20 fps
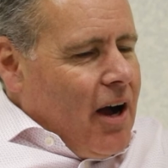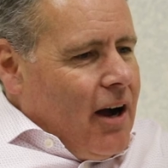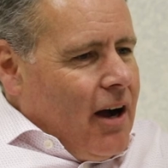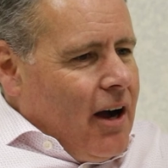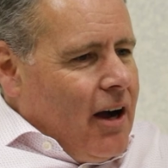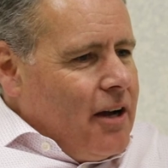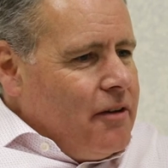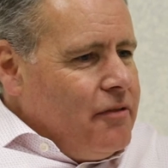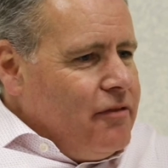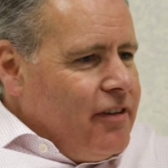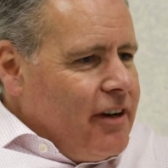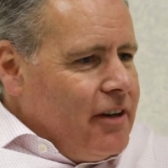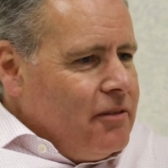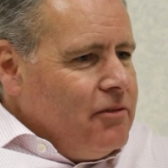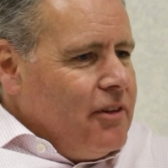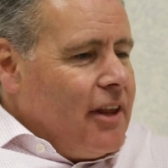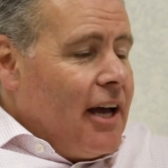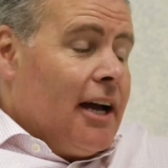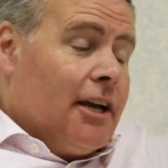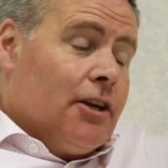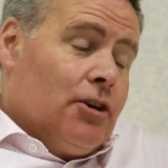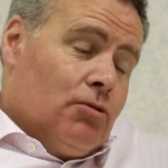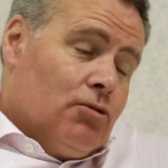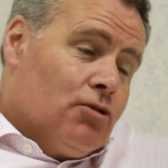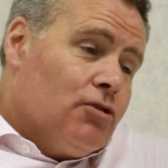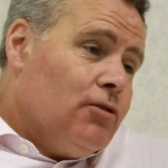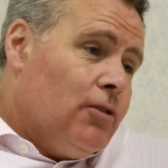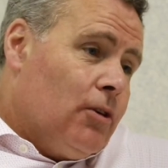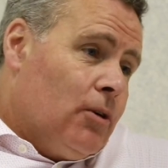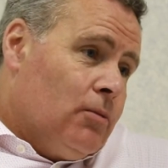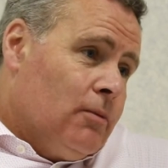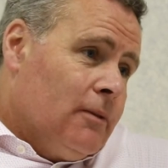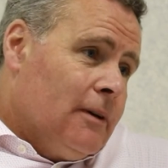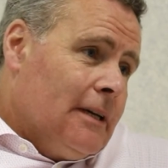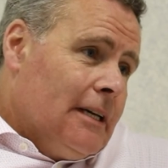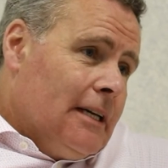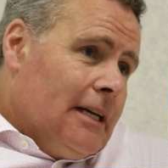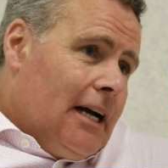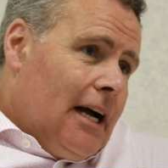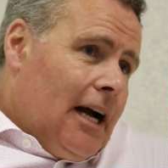I found that useful
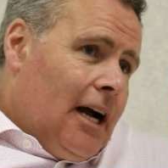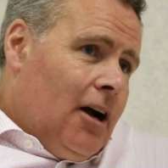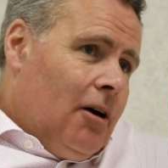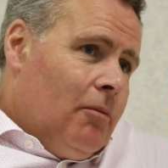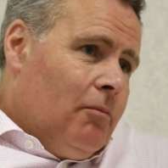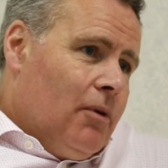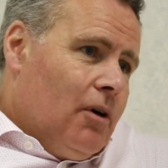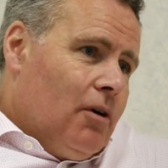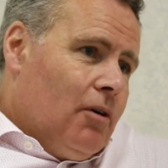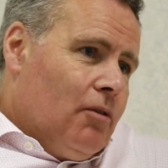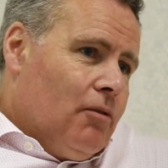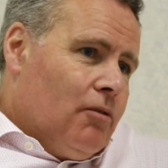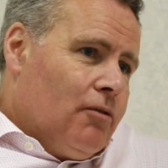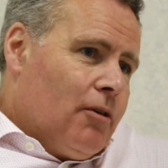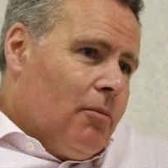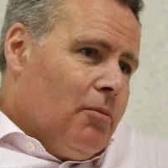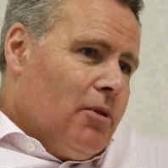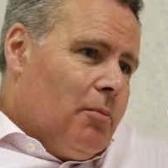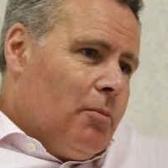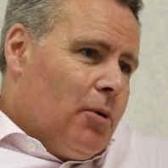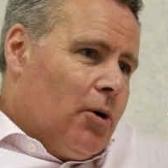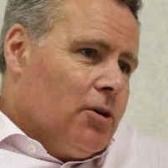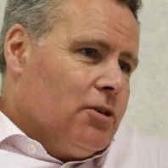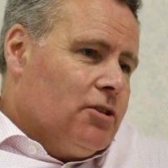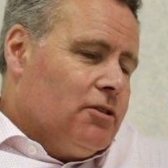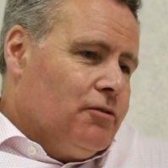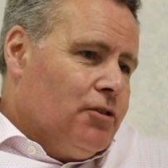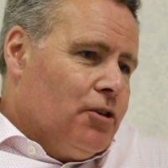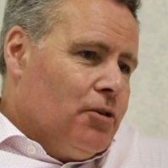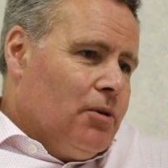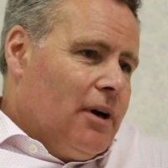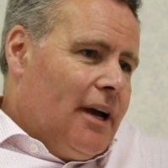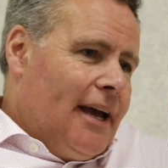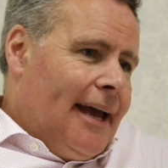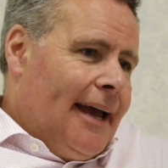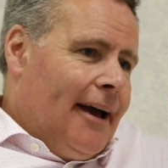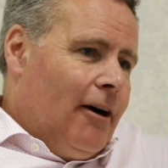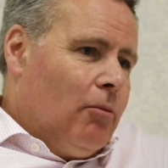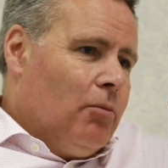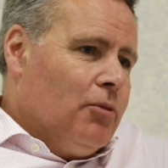um, from the point of view it
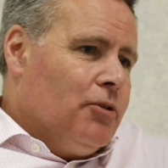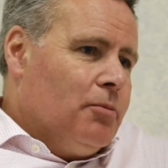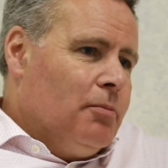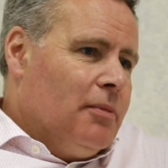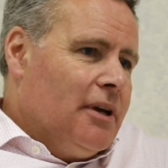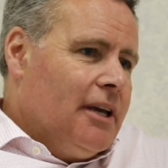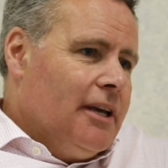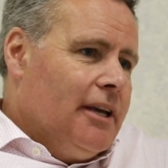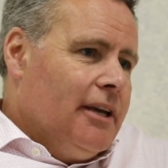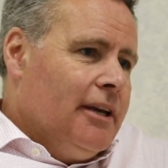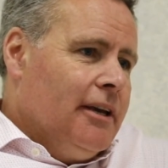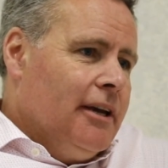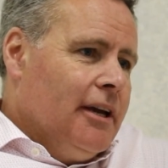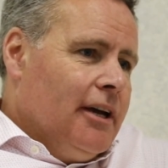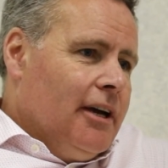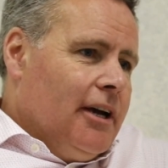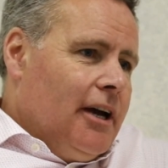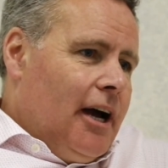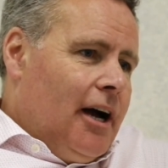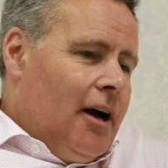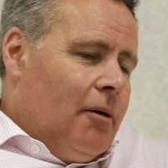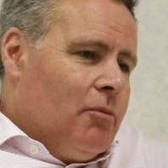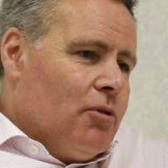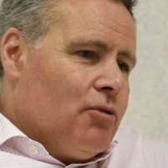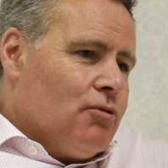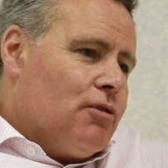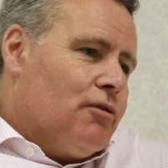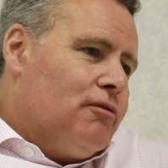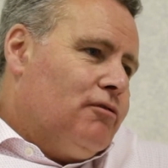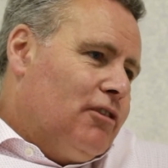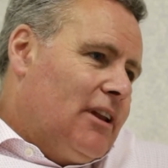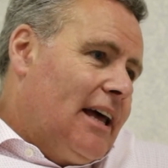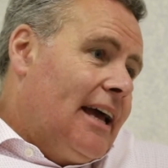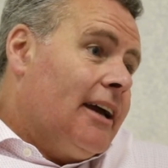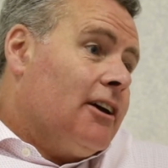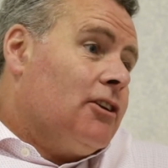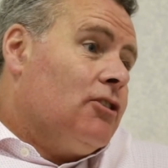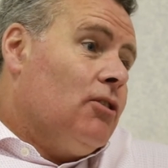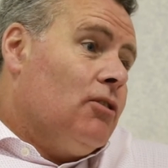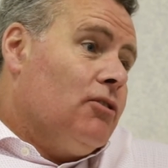helped me
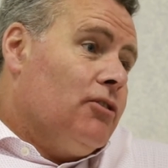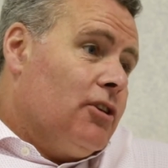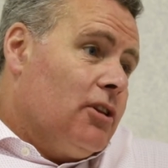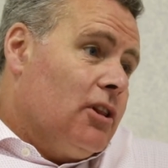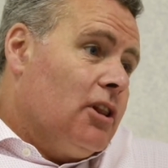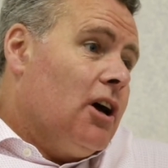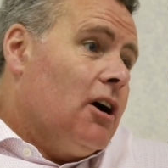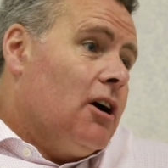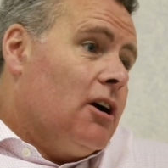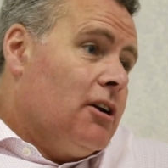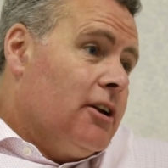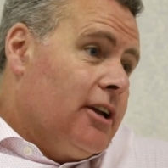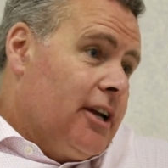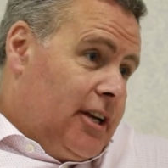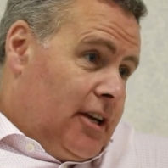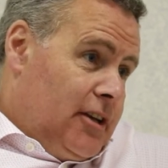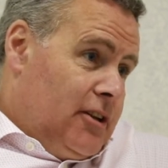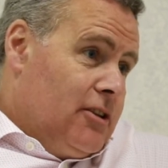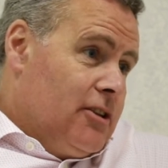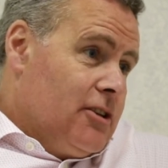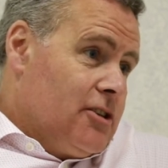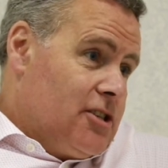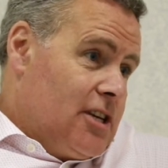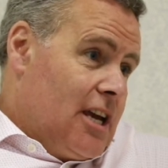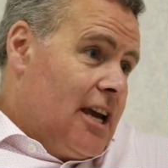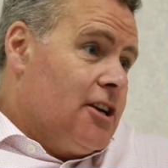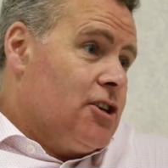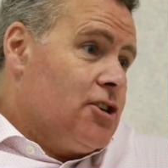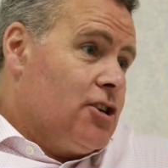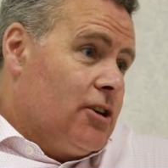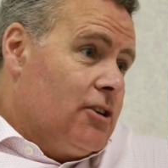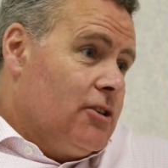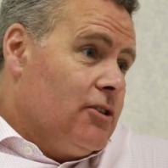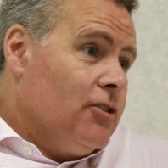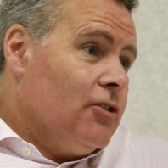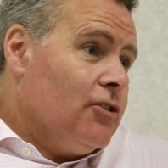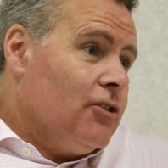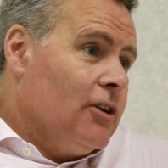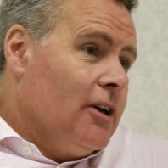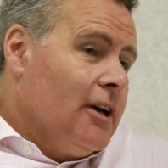reflect on the learning in the
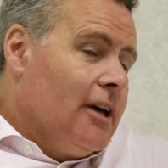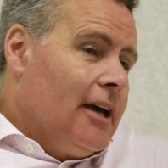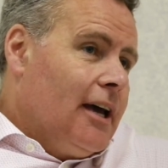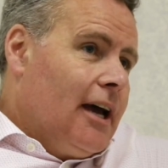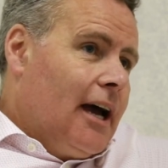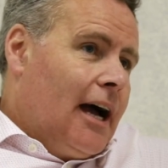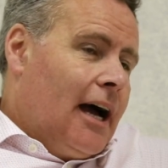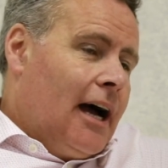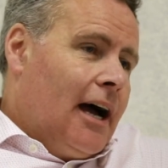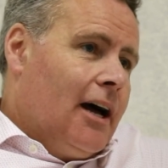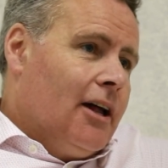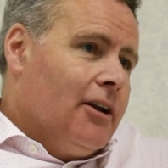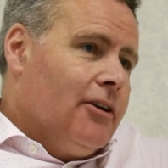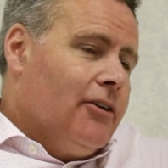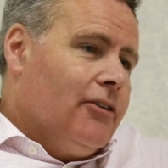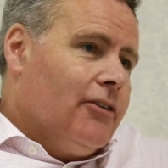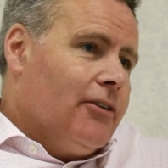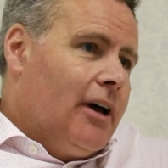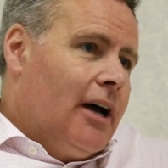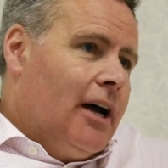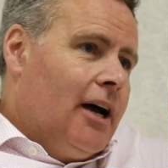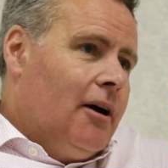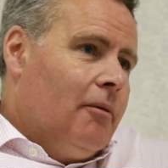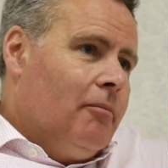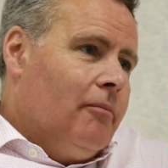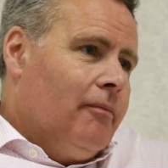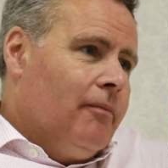sessions, and I